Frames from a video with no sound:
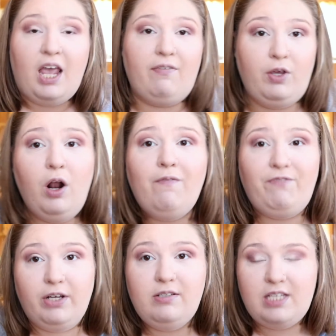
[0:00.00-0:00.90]
If you
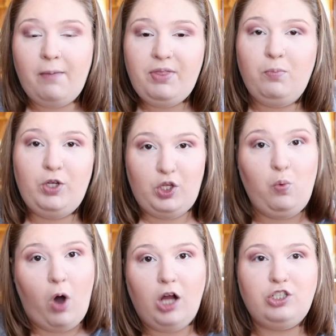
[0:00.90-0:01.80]
don't feel something when you
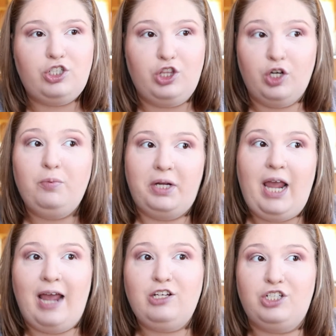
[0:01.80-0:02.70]
watch their
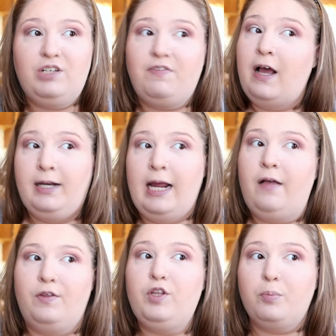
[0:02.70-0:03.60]
reaction to finding
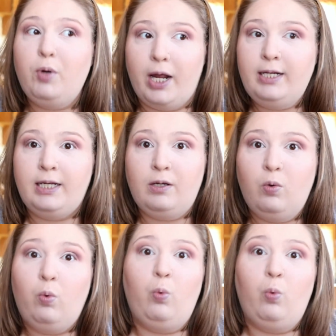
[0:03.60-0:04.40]
out that they're pregnant,